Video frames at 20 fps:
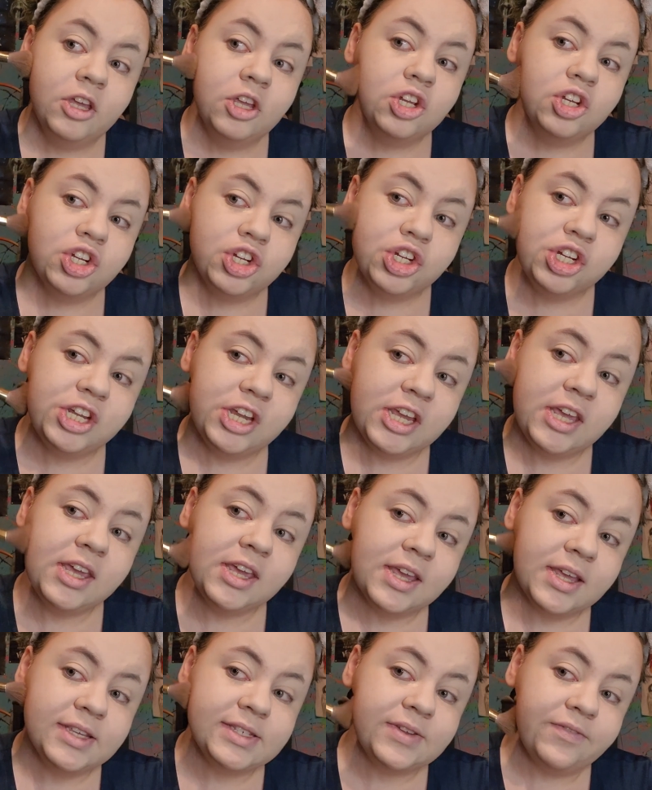She
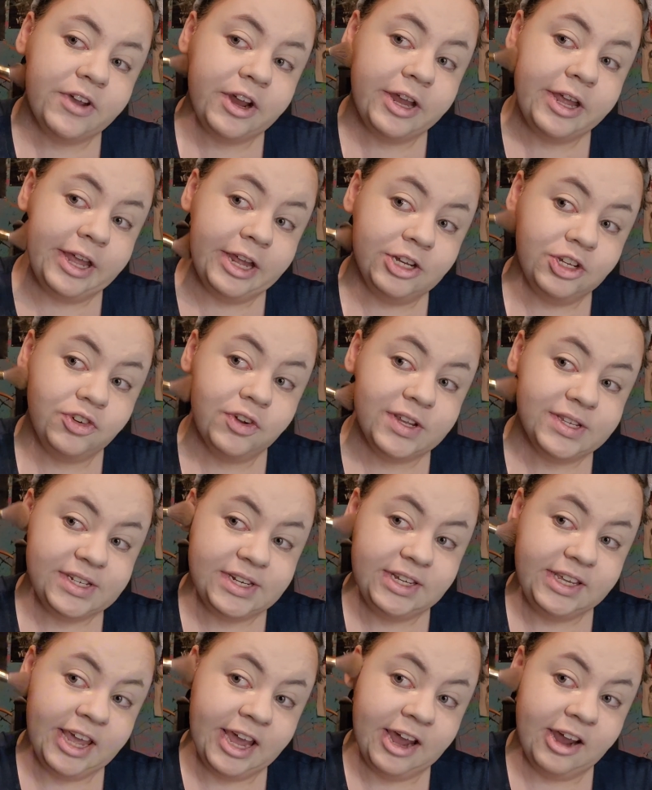is a very
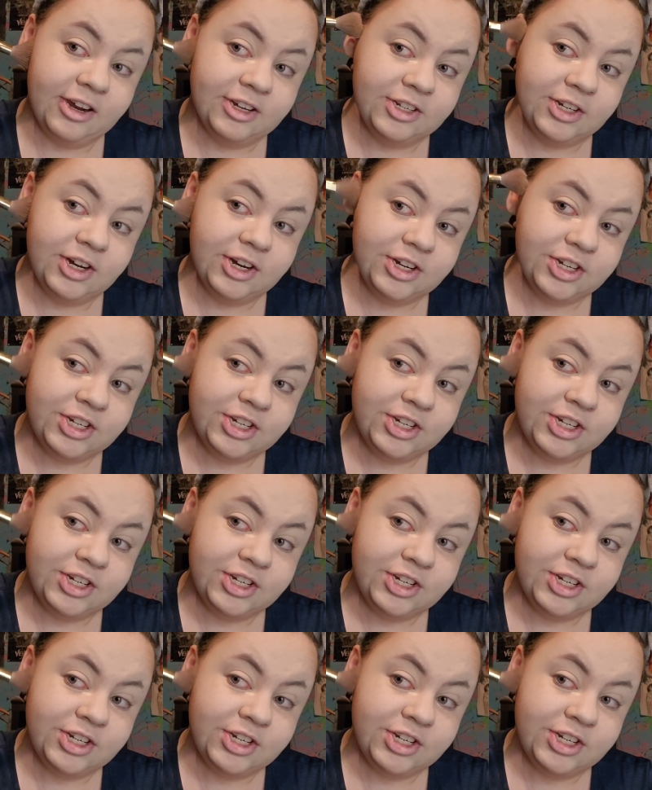interesting character.